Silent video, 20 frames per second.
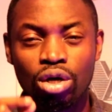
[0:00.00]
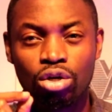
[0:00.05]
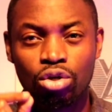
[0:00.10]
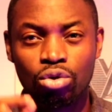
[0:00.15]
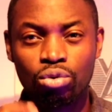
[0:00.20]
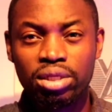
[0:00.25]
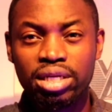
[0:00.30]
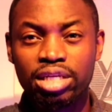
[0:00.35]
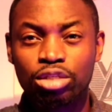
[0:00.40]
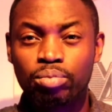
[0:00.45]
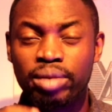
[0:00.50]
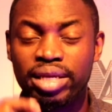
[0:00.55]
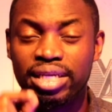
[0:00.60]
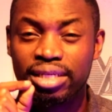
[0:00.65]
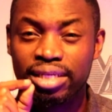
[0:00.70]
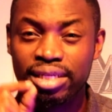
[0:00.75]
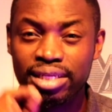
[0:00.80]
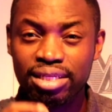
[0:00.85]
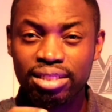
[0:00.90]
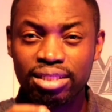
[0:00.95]
Goodness me,
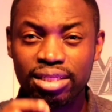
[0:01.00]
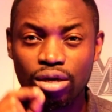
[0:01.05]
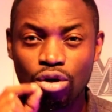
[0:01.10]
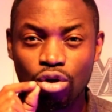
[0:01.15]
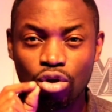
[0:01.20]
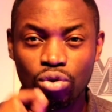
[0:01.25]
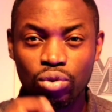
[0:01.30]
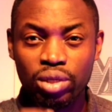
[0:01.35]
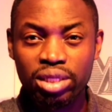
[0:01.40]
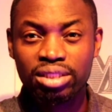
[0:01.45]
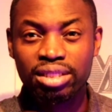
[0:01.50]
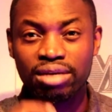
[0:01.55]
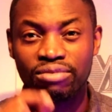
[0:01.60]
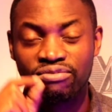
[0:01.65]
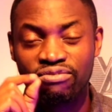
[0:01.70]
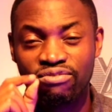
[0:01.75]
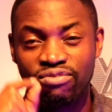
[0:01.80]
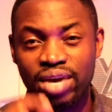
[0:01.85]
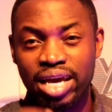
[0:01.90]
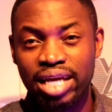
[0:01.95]
these always
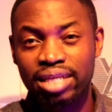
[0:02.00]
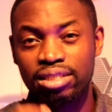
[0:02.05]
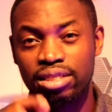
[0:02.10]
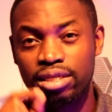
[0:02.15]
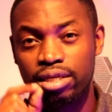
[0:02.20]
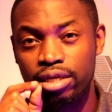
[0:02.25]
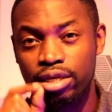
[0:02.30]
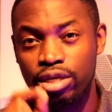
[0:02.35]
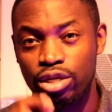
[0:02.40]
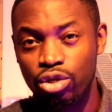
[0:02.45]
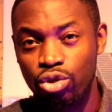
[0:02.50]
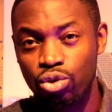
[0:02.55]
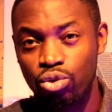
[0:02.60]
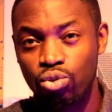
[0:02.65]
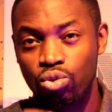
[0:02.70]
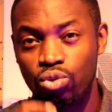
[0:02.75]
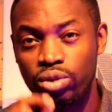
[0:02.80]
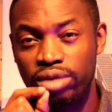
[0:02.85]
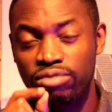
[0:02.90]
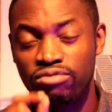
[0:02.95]
affect
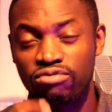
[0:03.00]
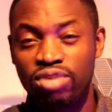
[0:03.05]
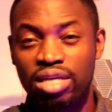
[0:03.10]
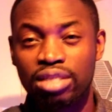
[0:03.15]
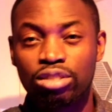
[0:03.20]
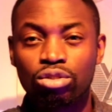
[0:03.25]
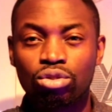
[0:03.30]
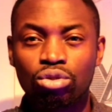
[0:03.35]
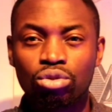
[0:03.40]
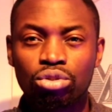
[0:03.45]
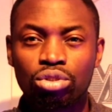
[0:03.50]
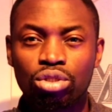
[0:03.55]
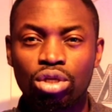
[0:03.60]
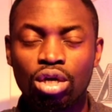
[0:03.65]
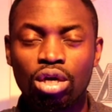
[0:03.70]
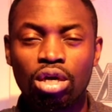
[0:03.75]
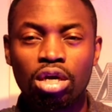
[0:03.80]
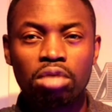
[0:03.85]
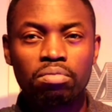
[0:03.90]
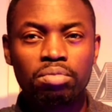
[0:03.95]
new investors,
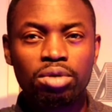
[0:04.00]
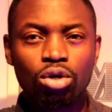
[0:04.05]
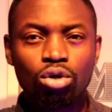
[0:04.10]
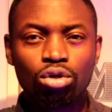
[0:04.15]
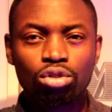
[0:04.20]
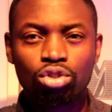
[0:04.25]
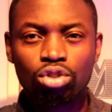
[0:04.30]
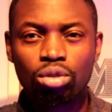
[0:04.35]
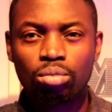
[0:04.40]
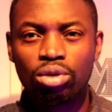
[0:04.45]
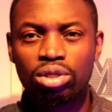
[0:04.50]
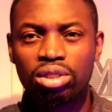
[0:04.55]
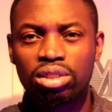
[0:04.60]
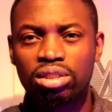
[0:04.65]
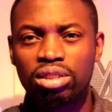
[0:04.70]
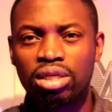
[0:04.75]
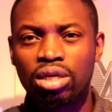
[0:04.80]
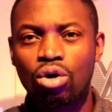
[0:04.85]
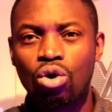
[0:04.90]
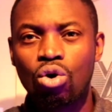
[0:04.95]
because somebody
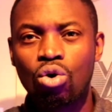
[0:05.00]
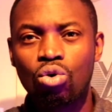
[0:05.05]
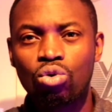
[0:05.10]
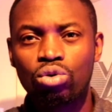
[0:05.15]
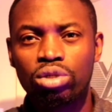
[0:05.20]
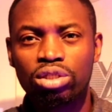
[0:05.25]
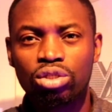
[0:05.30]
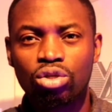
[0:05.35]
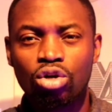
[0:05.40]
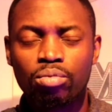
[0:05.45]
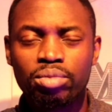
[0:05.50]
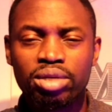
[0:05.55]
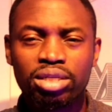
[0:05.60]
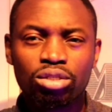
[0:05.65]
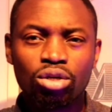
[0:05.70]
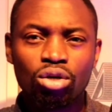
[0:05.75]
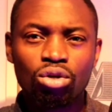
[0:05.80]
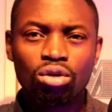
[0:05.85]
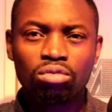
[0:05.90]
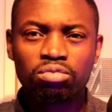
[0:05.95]
say, oh, this company has
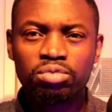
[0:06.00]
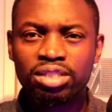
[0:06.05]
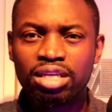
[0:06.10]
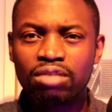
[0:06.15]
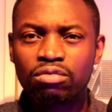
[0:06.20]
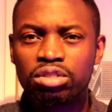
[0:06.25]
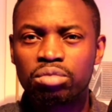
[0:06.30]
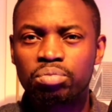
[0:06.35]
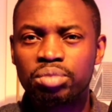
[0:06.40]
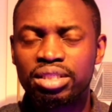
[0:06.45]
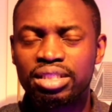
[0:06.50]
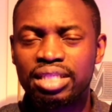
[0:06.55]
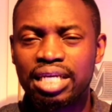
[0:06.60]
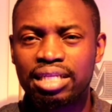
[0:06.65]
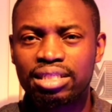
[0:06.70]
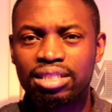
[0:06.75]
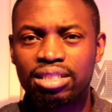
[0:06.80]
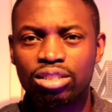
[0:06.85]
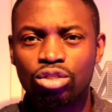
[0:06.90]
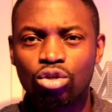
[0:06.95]
gone up
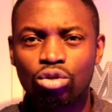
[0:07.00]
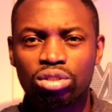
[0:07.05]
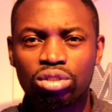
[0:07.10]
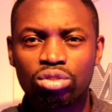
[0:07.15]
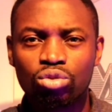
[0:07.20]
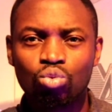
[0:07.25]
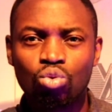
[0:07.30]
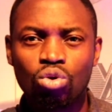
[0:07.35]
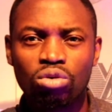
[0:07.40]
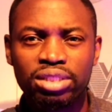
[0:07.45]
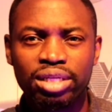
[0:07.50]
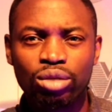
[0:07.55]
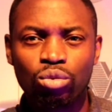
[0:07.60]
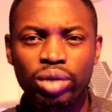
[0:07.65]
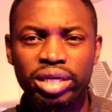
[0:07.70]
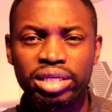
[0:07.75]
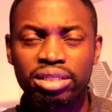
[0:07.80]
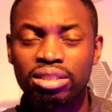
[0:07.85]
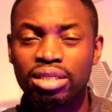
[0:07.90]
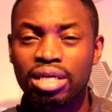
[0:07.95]
70% in just 2 or 3
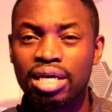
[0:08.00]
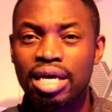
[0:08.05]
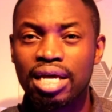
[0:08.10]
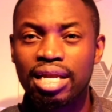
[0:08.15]
weeks.